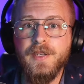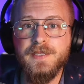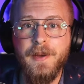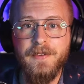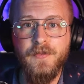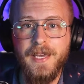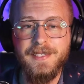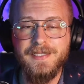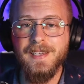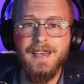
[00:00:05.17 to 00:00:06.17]
it's my
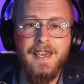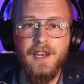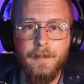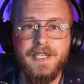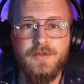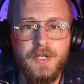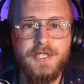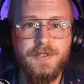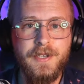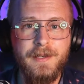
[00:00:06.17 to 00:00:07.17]
face. And on my Twitch
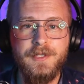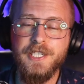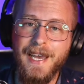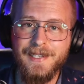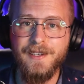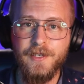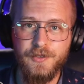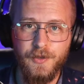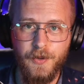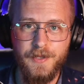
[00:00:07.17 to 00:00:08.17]
stream, chat can
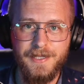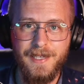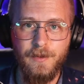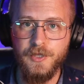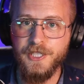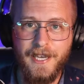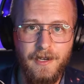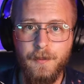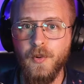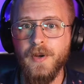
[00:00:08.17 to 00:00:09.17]
control this thing with
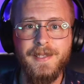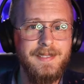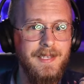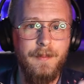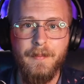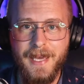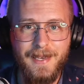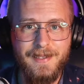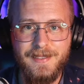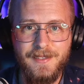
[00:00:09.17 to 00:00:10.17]
channel points,
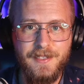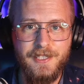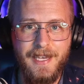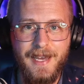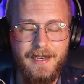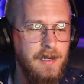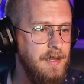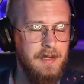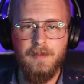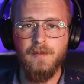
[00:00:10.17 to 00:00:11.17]
commands in the chat,
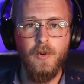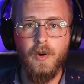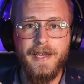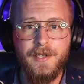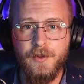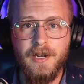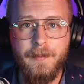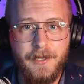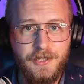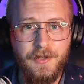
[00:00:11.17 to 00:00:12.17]
or I can do it
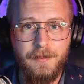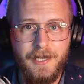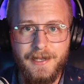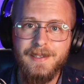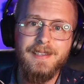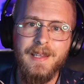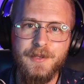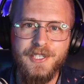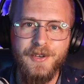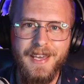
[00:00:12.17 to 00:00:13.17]
on my stream deck. Let
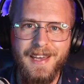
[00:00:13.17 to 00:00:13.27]
me show you